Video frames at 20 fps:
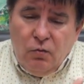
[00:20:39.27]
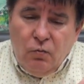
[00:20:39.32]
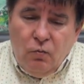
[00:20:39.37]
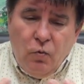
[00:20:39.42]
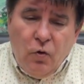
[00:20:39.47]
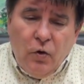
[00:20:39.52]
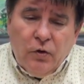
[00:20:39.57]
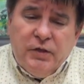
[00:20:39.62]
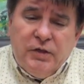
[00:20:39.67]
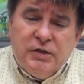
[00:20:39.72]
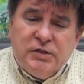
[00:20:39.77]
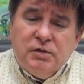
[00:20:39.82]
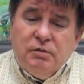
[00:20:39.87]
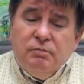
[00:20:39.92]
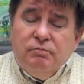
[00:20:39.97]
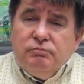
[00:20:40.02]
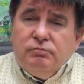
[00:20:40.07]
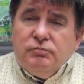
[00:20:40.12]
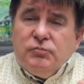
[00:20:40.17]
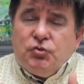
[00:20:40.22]
One
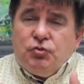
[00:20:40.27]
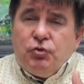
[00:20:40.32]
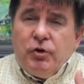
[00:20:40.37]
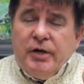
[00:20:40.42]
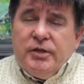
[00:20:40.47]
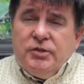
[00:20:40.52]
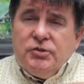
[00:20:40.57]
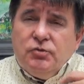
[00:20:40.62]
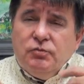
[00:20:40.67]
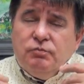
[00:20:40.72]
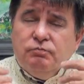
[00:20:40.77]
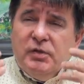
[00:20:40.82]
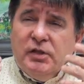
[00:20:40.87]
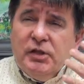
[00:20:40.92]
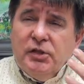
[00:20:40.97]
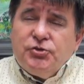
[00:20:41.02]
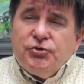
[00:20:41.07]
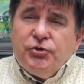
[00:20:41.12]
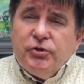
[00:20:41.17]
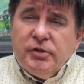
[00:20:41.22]
is trying to
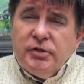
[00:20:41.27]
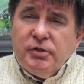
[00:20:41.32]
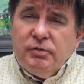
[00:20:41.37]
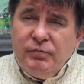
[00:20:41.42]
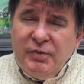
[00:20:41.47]
military,